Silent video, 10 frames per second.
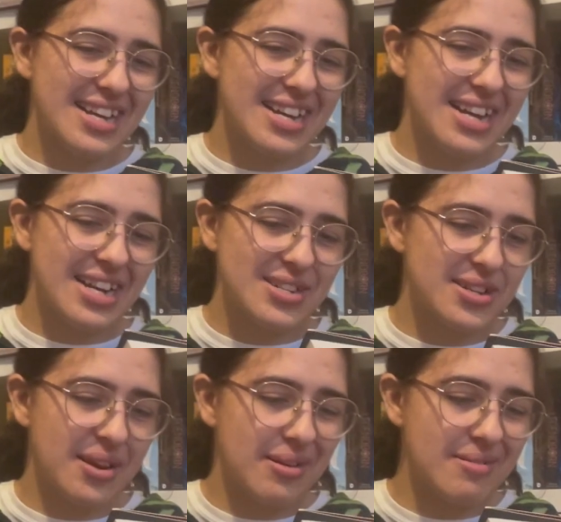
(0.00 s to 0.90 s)
I don't
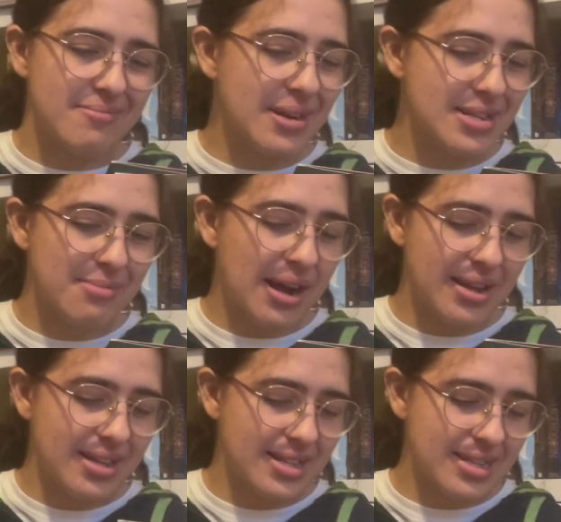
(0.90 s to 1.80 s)
know much about it,
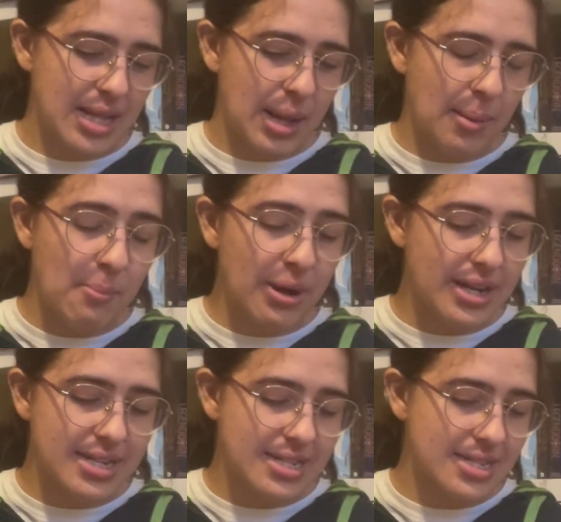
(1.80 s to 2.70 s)
but
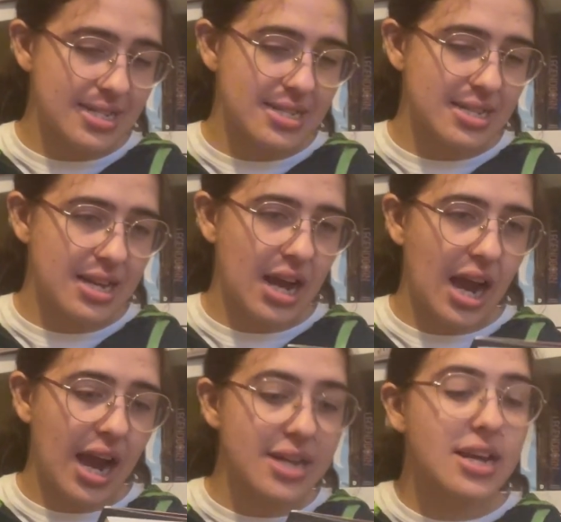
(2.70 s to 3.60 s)

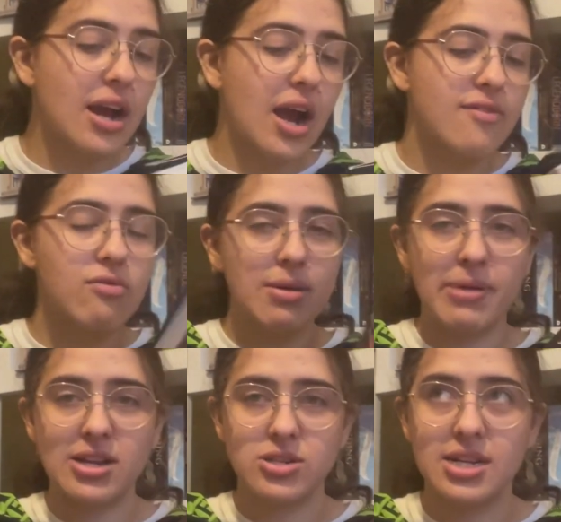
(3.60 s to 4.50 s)
I've read
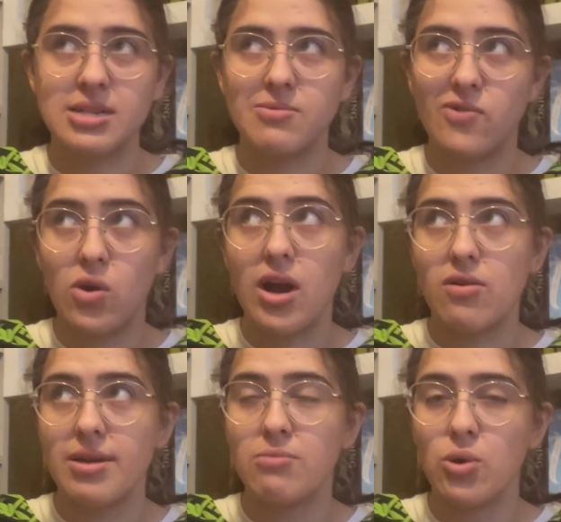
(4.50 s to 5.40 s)
Patrick Ness before. I
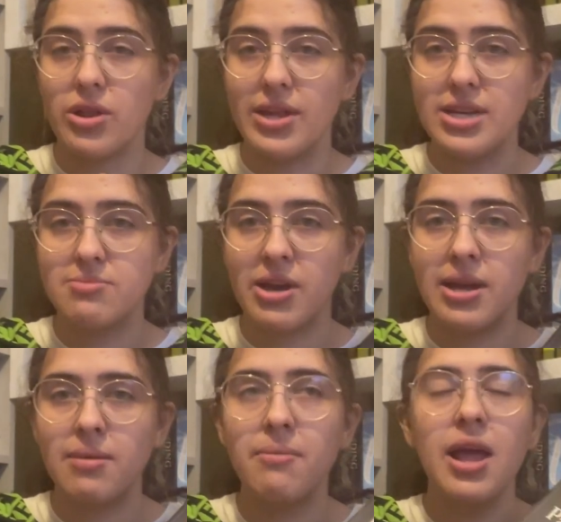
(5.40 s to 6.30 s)
read More Than This by
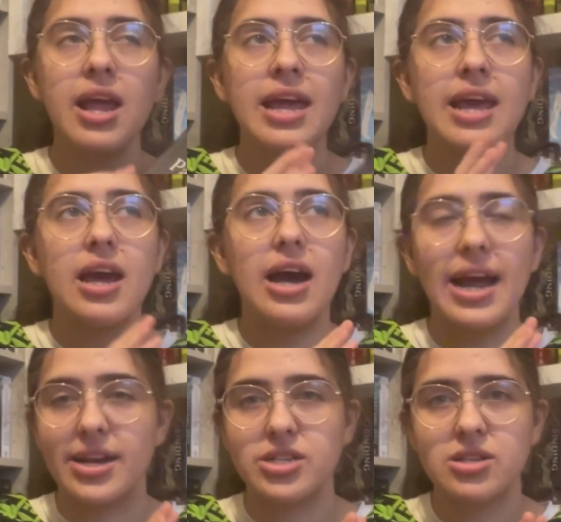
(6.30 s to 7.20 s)
him
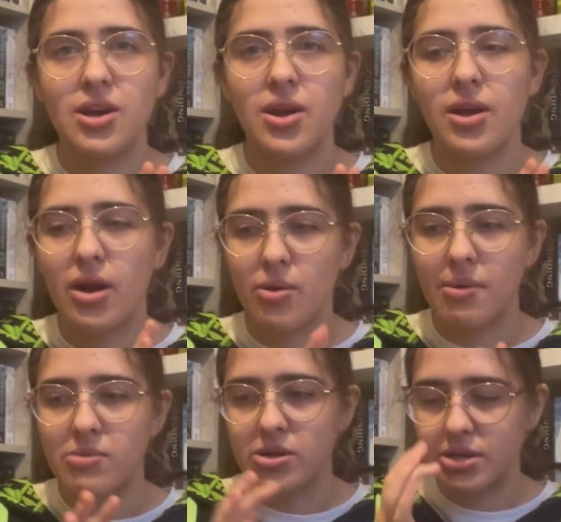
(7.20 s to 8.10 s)
ages ago. I
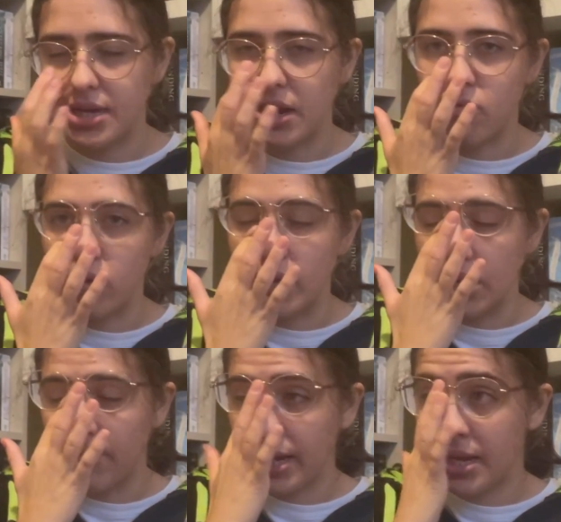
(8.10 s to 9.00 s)
remember it, really
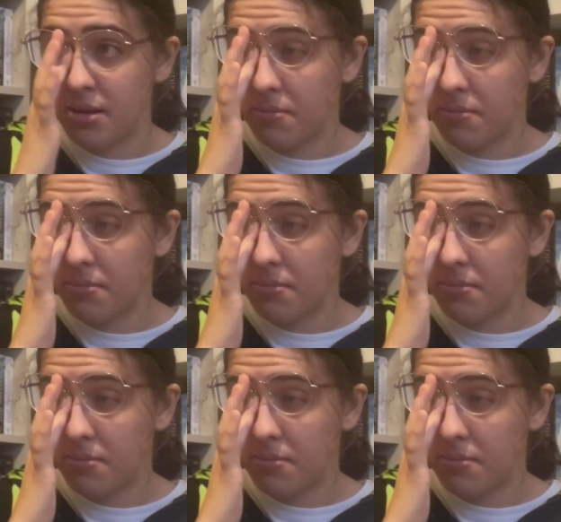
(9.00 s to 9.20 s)
loving it.